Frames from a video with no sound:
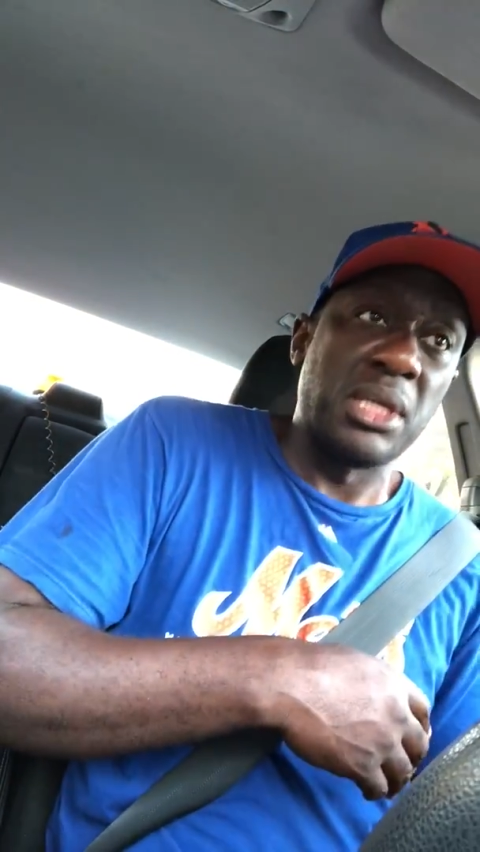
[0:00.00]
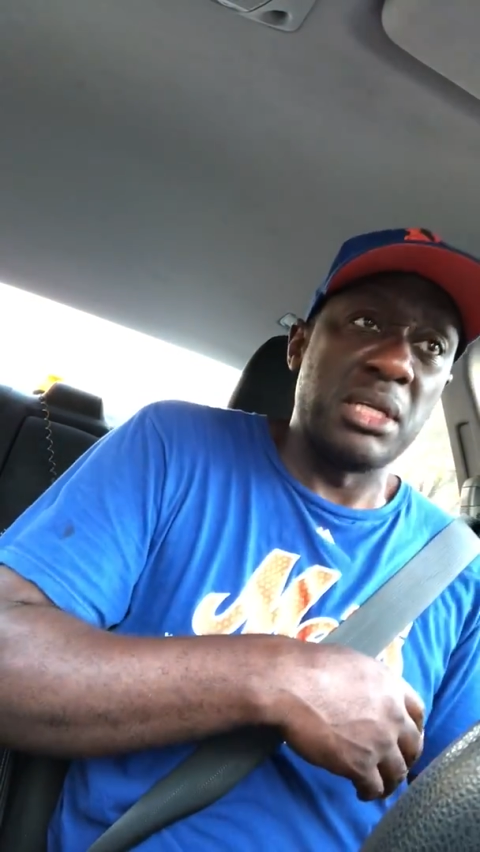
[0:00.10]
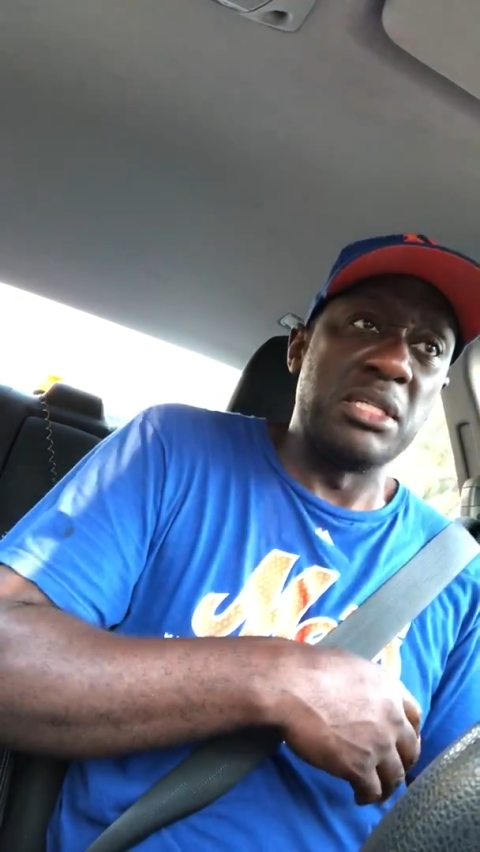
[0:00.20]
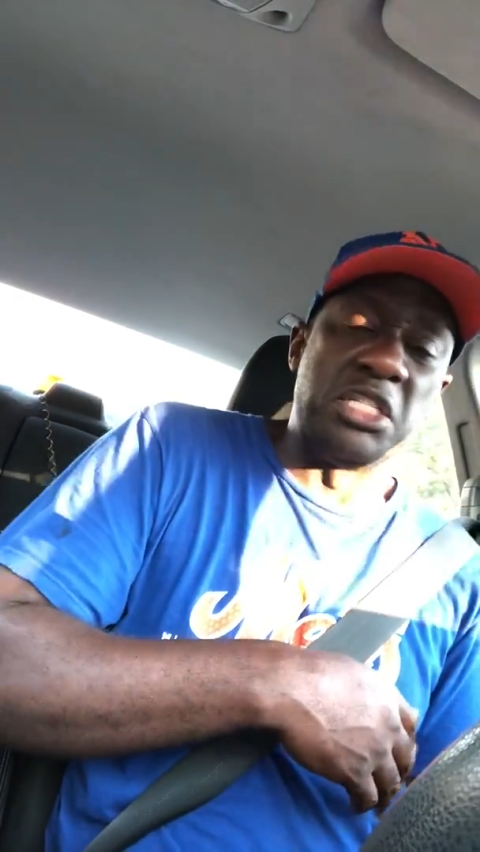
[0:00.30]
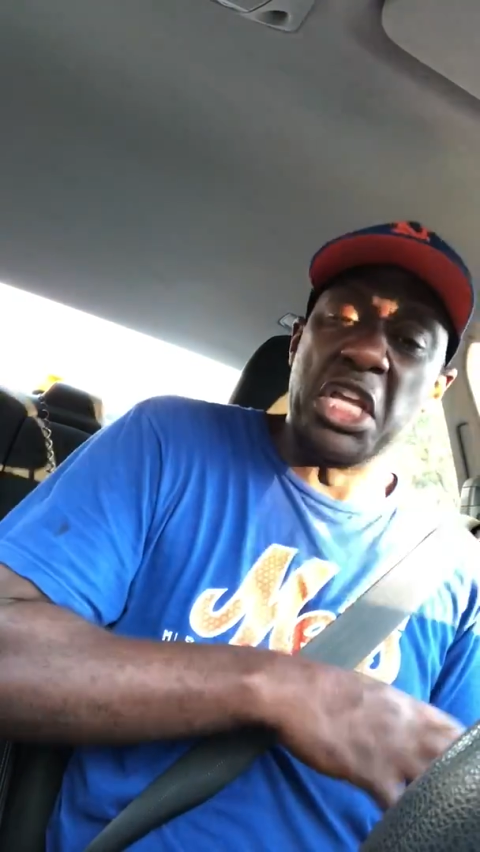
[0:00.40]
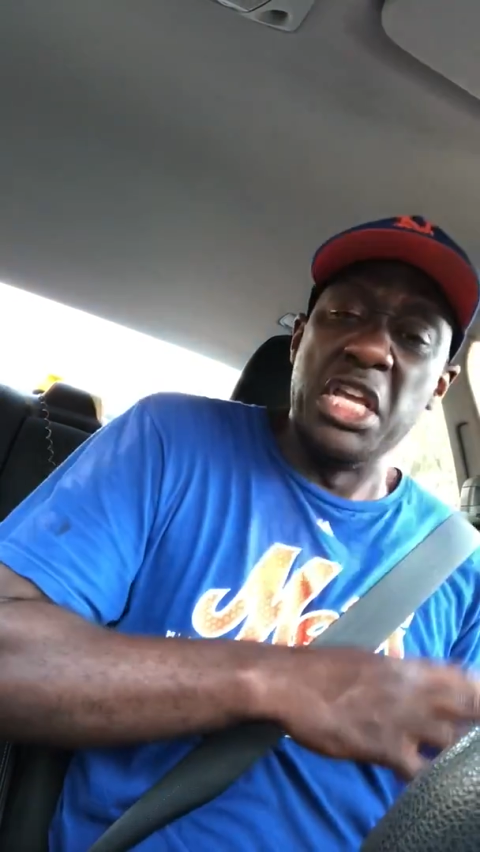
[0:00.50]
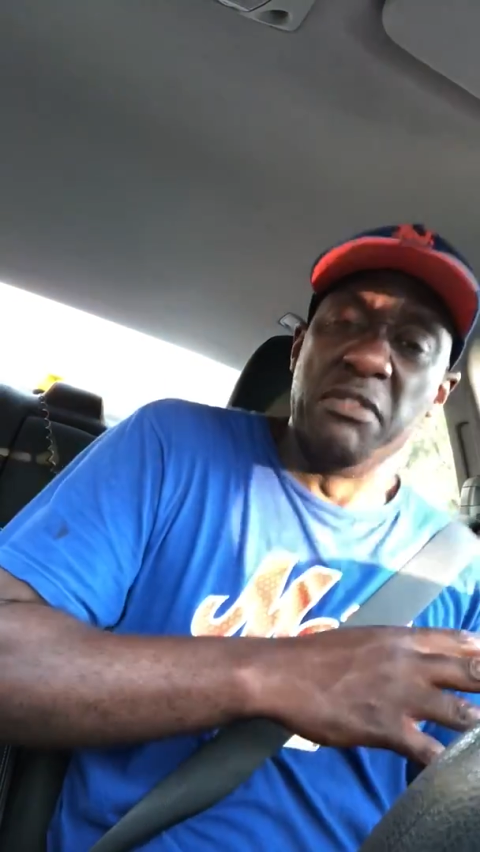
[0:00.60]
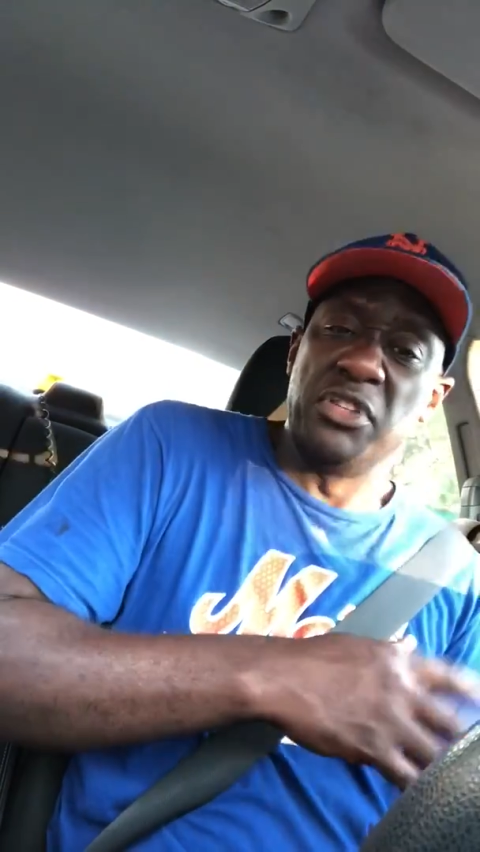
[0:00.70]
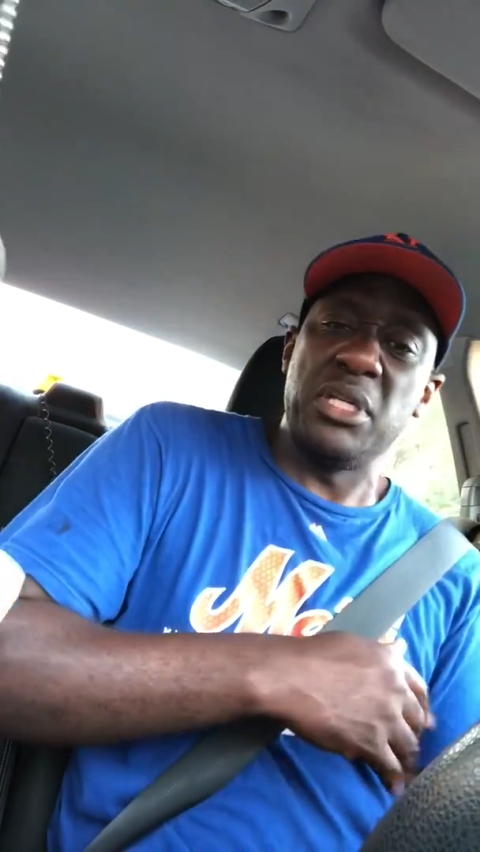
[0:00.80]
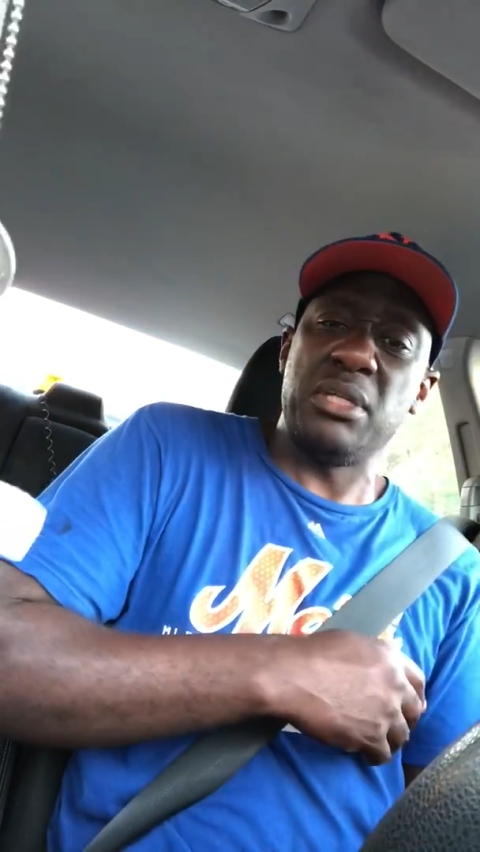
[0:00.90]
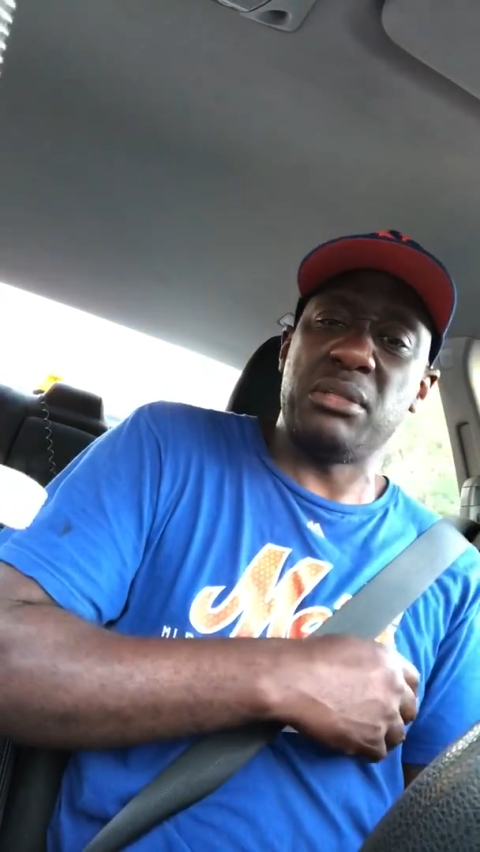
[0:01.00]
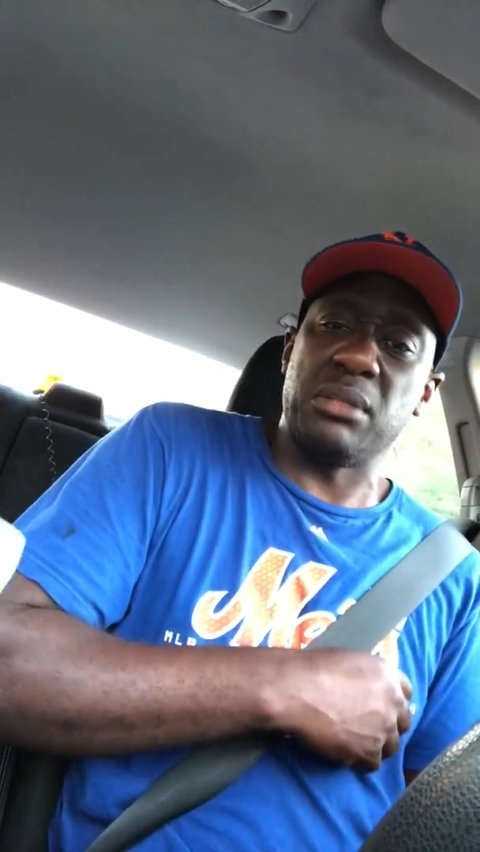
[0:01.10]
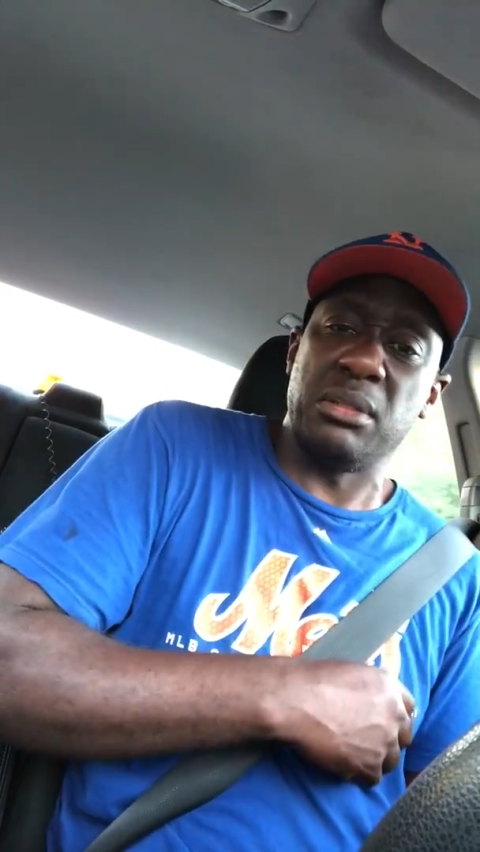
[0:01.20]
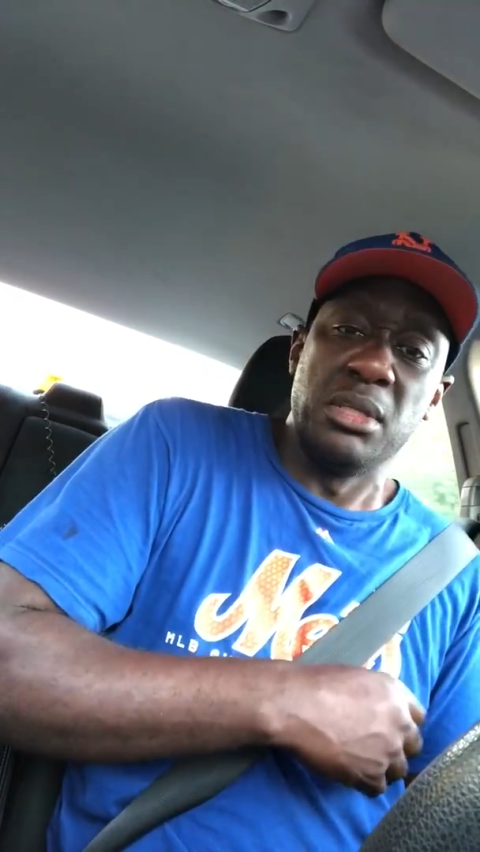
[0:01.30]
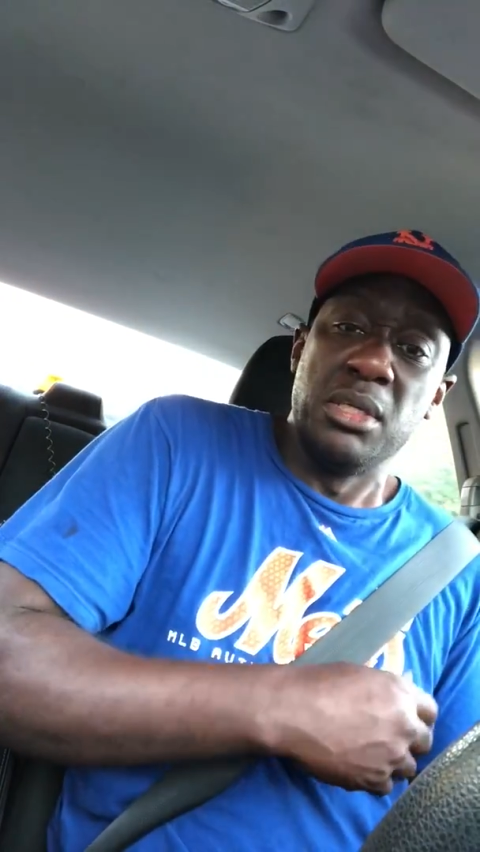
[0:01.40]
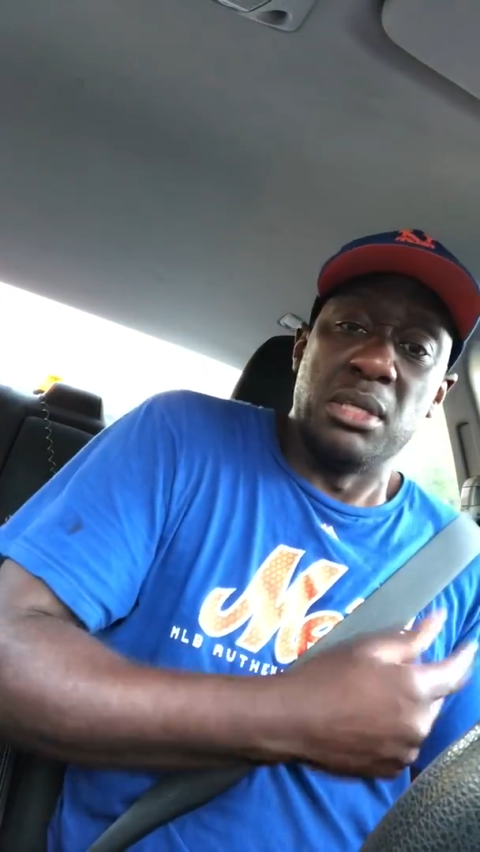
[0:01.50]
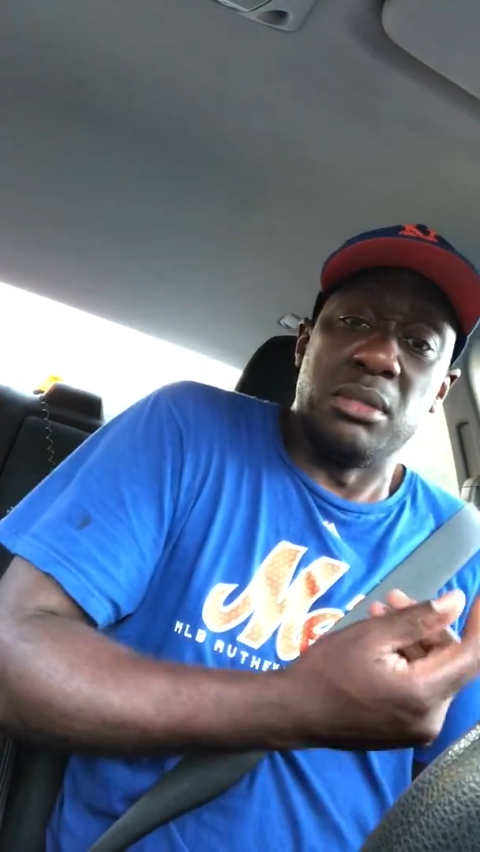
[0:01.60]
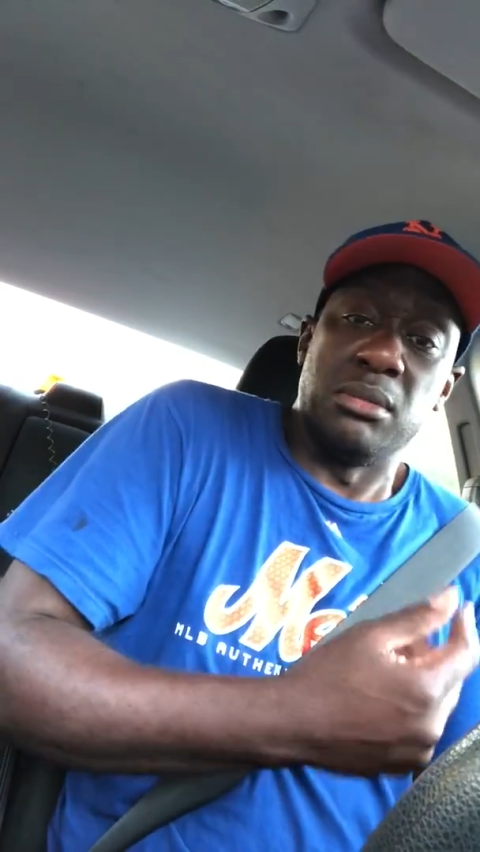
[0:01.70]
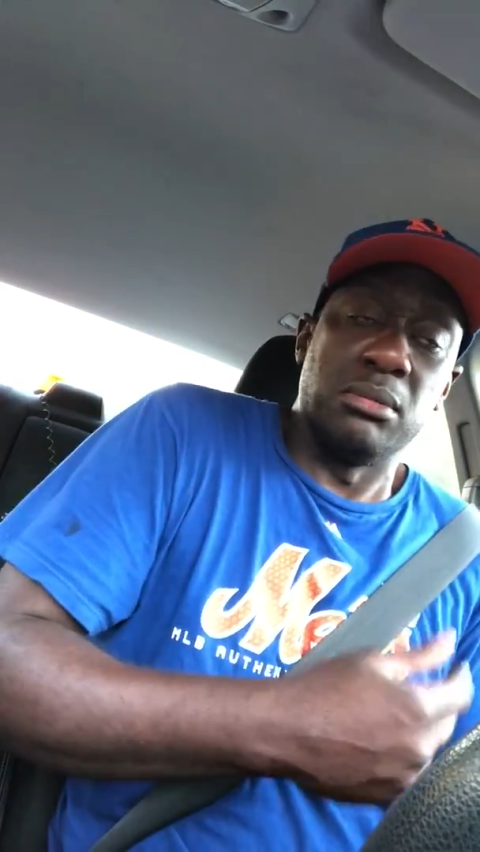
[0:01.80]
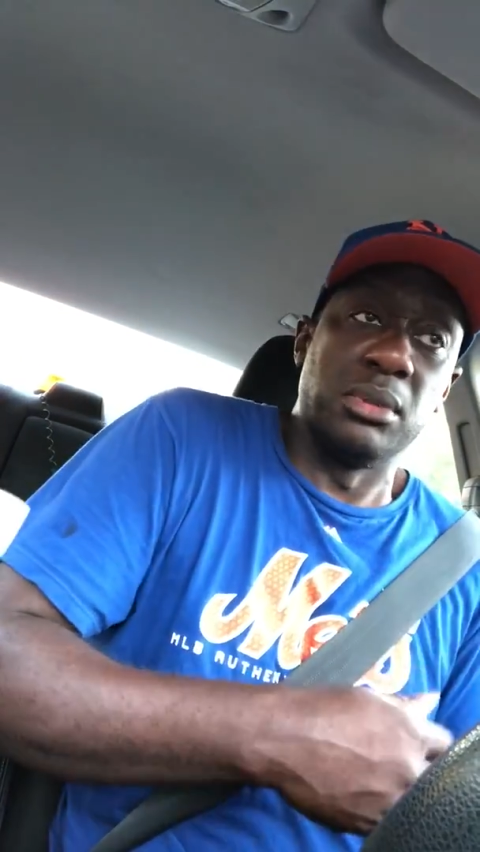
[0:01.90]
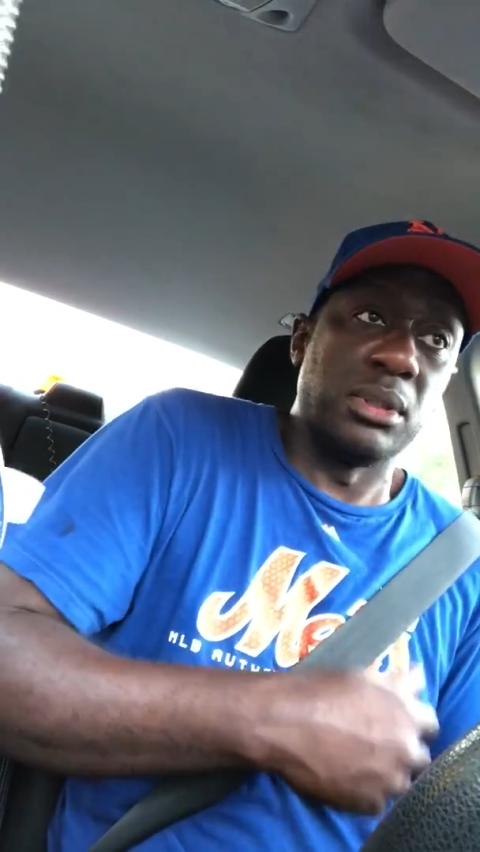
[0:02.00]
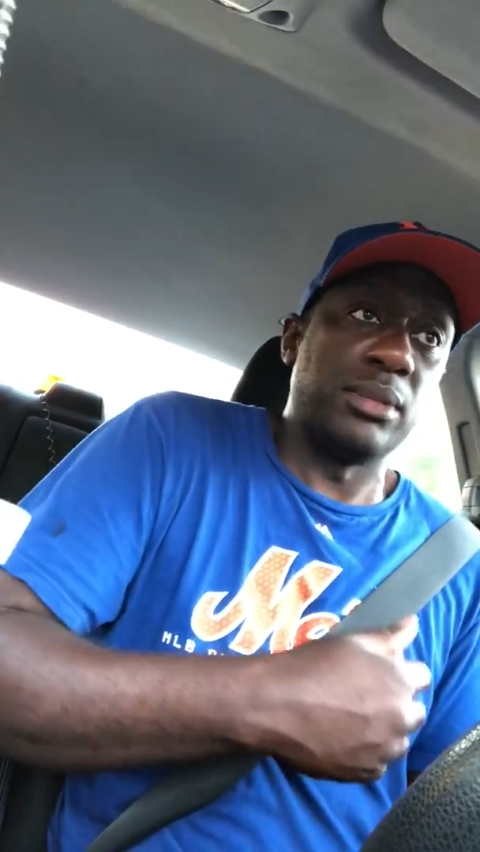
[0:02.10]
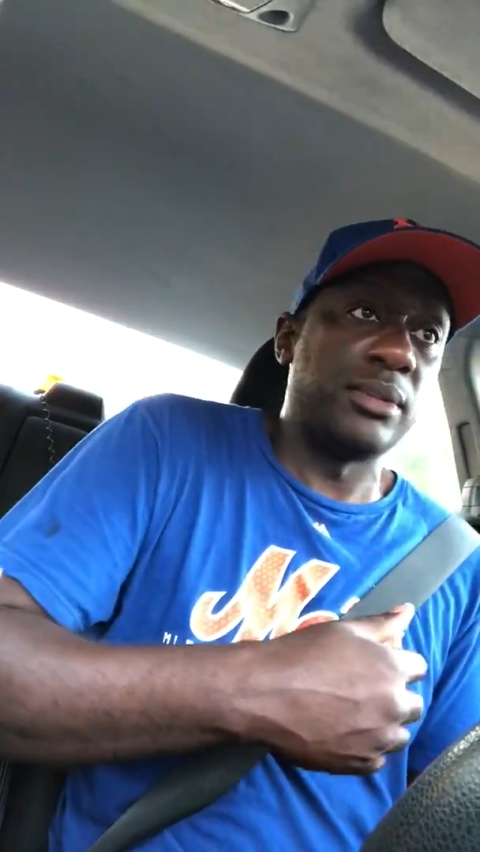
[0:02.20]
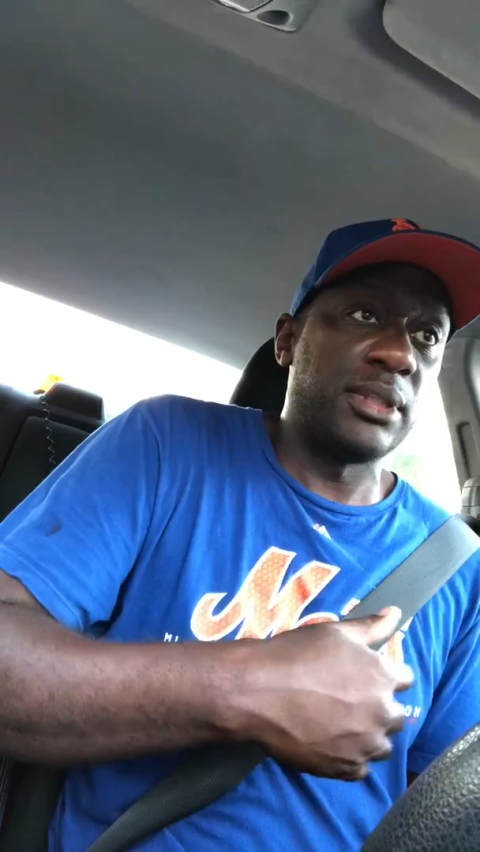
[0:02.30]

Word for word: and deviant and, you know,